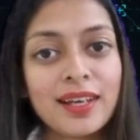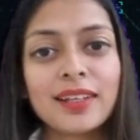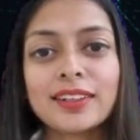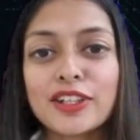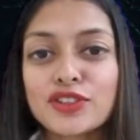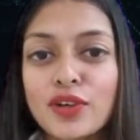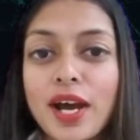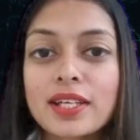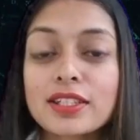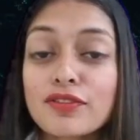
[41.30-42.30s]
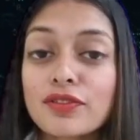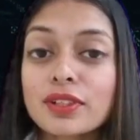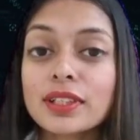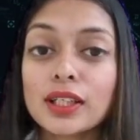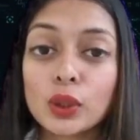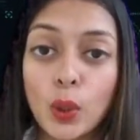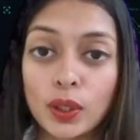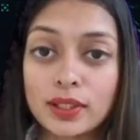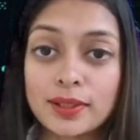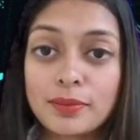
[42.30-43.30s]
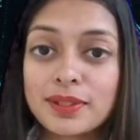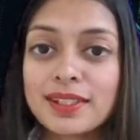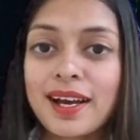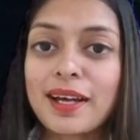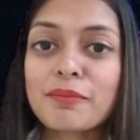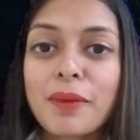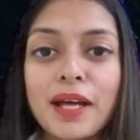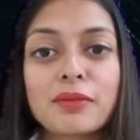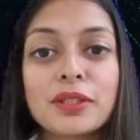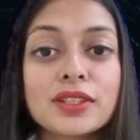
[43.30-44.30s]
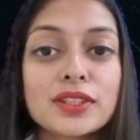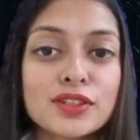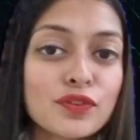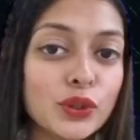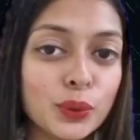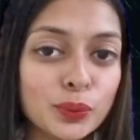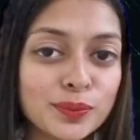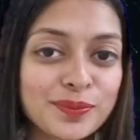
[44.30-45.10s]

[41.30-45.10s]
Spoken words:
that try different algorithms and parameters for you.